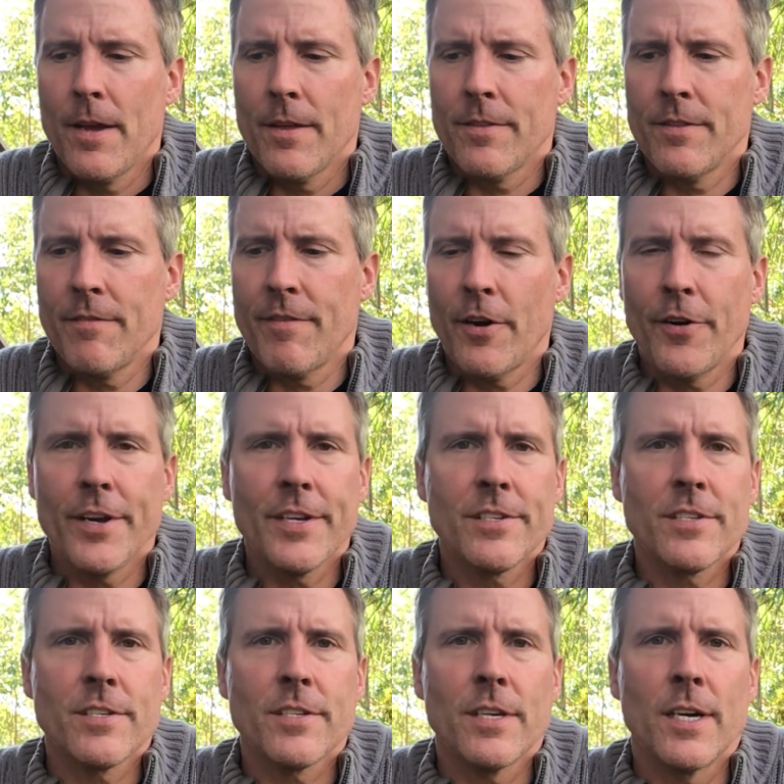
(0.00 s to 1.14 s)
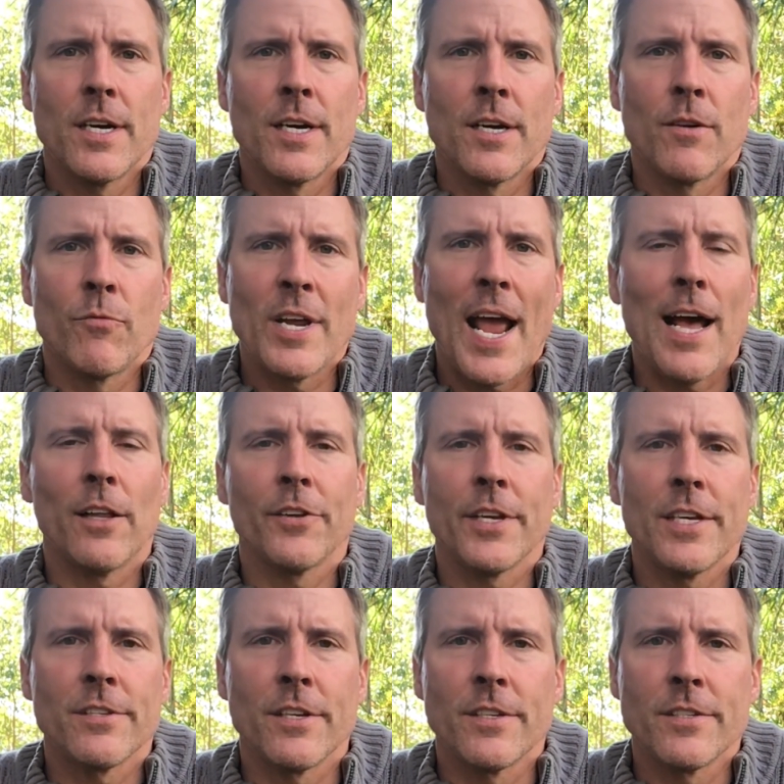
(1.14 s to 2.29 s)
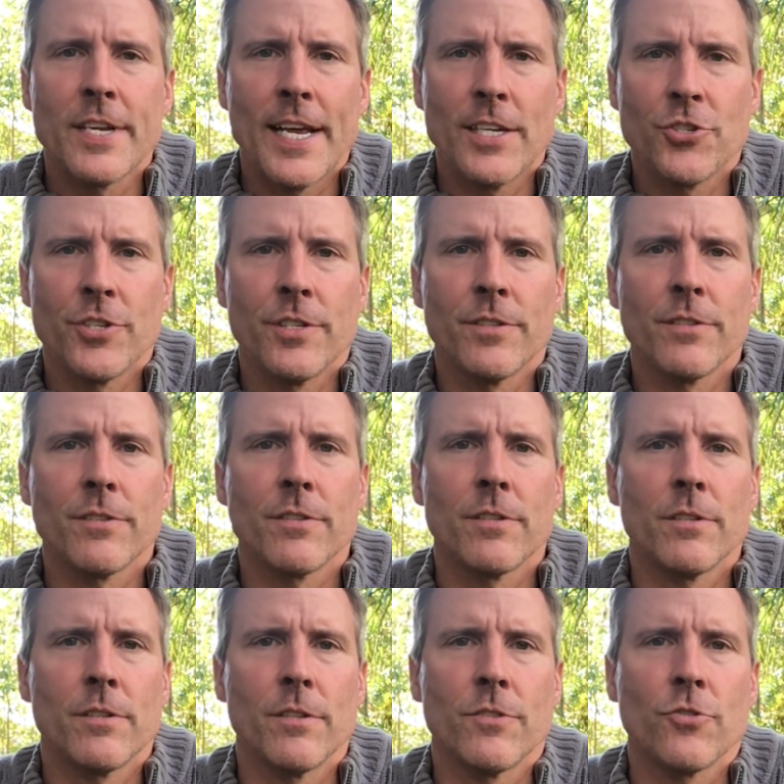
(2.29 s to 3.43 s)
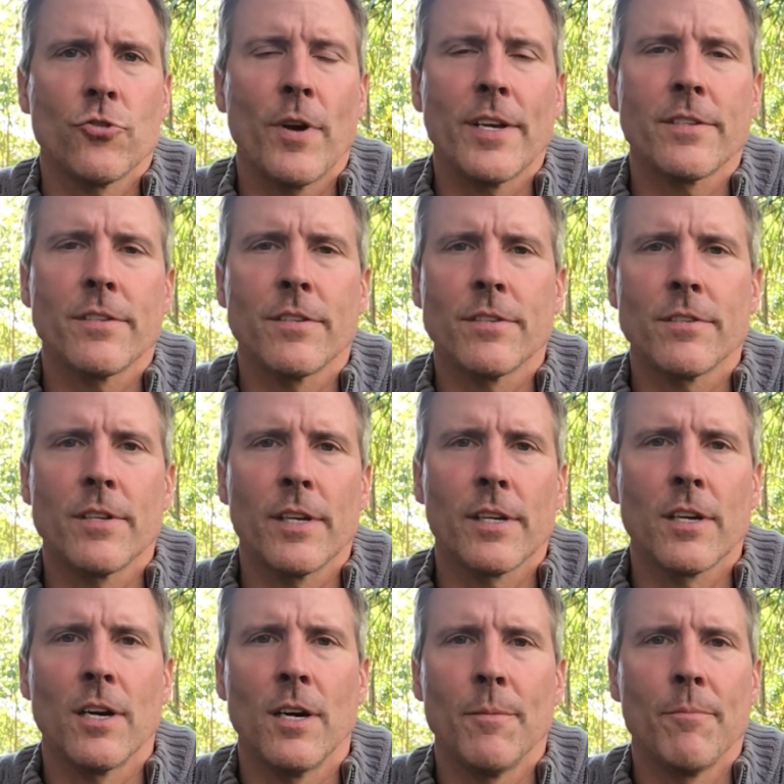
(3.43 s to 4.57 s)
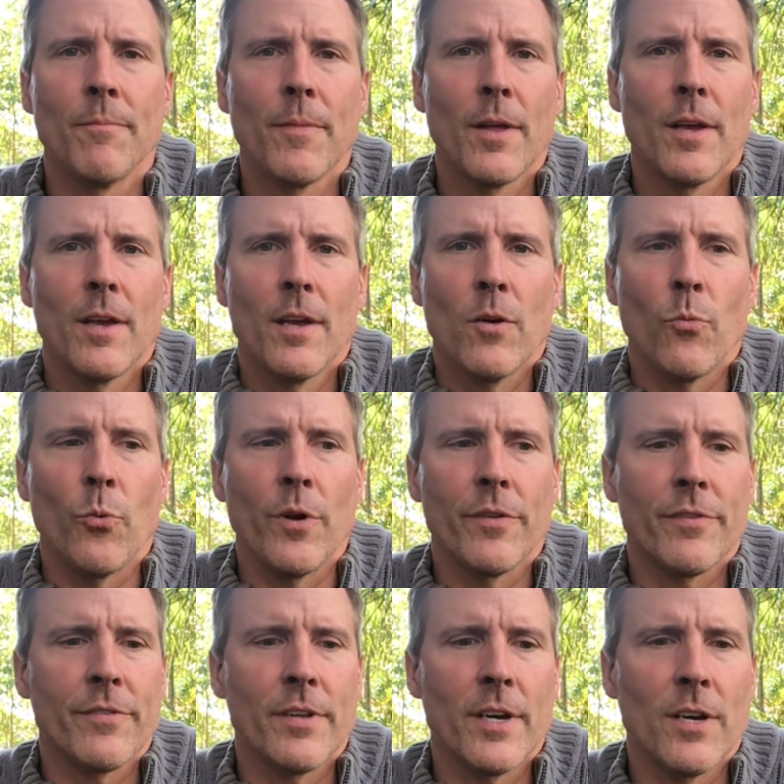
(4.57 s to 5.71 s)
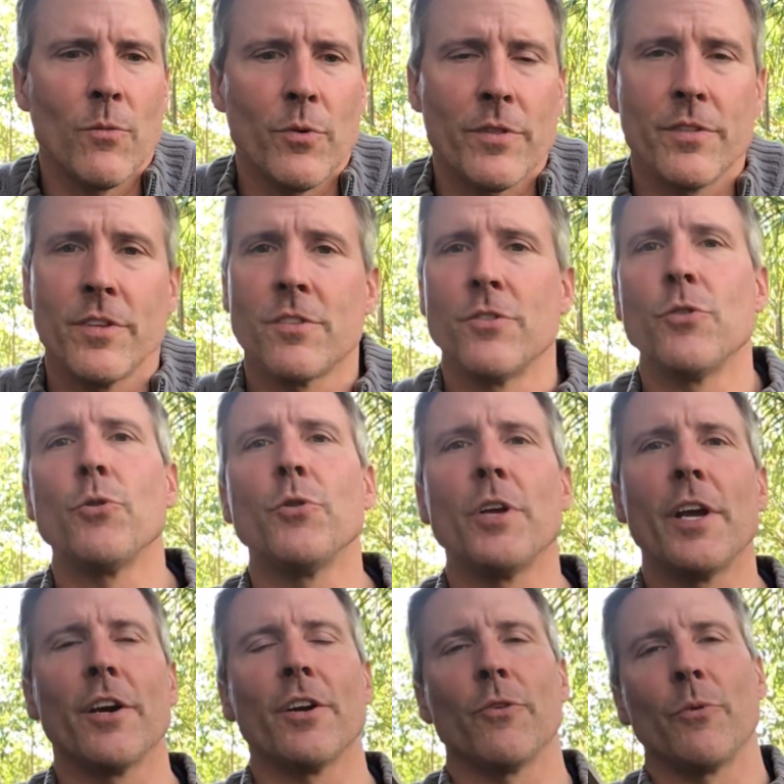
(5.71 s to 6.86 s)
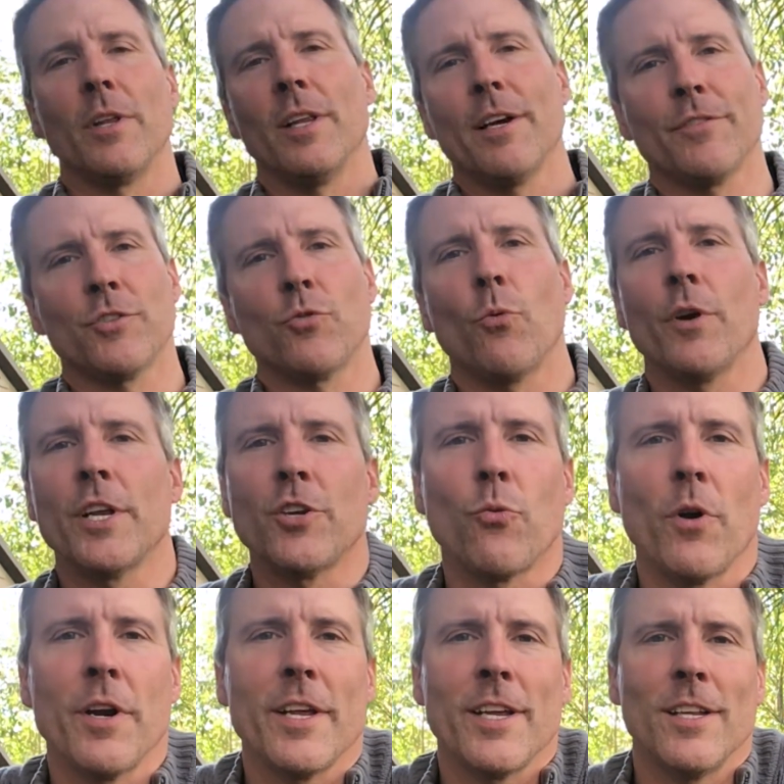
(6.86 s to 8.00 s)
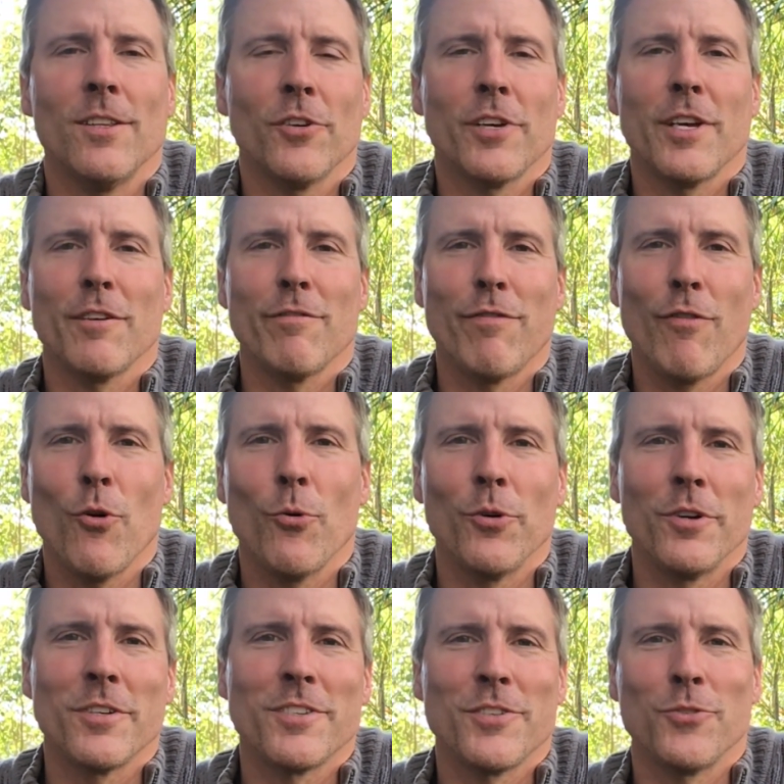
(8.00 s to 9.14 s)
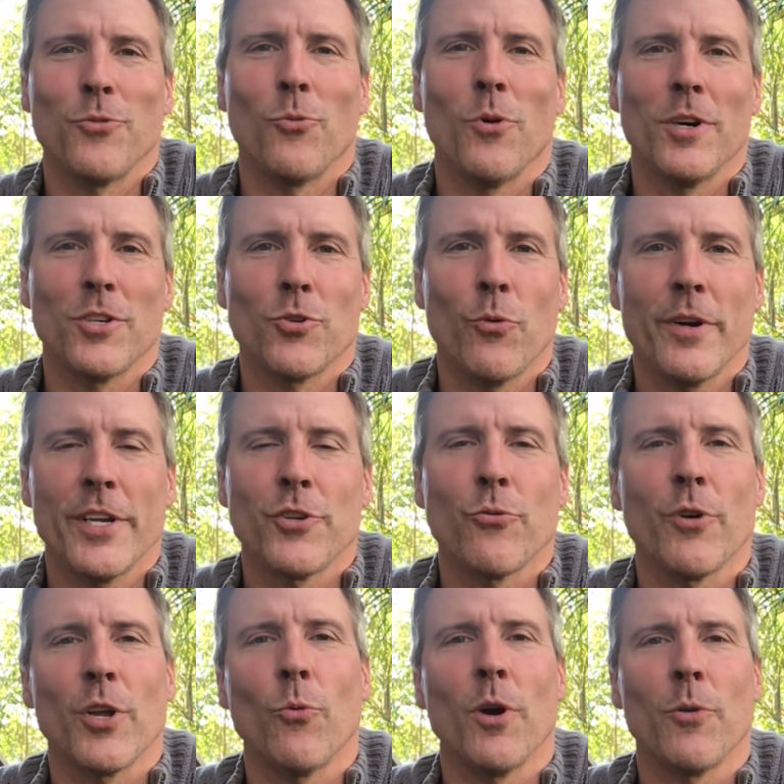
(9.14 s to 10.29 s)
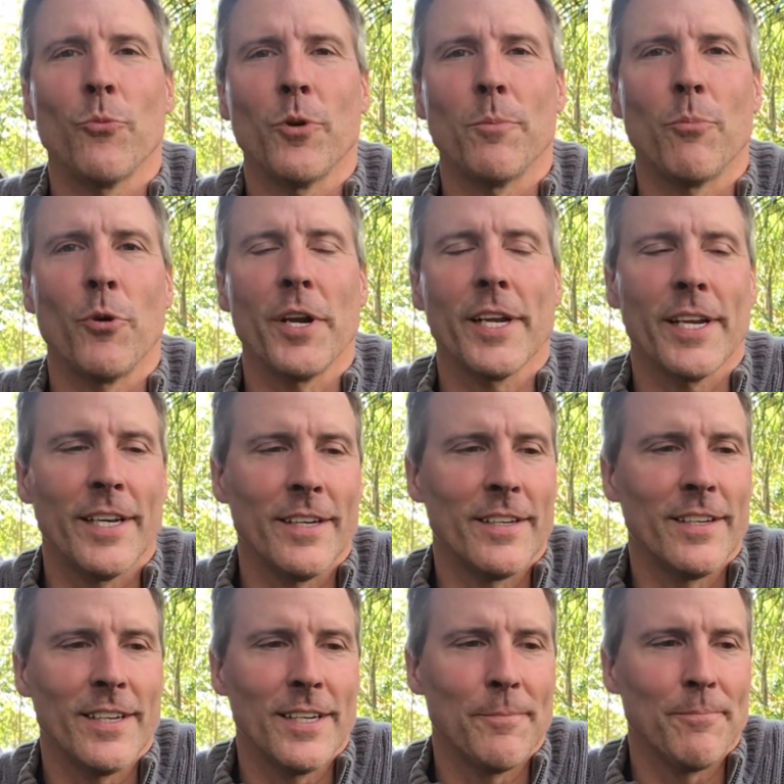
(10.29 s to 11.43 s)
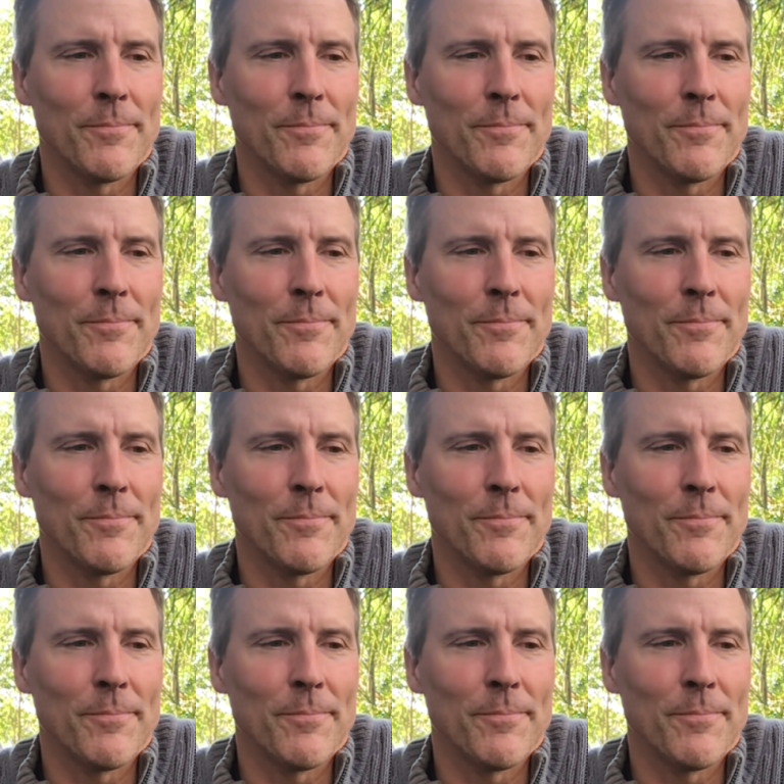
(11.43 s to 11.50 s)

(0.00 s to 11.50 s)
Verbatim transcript: the various uh, realities and tensions and stresses that come with uh, with this new year. We left 2020 looking forward to what 2021 would bring, and uh,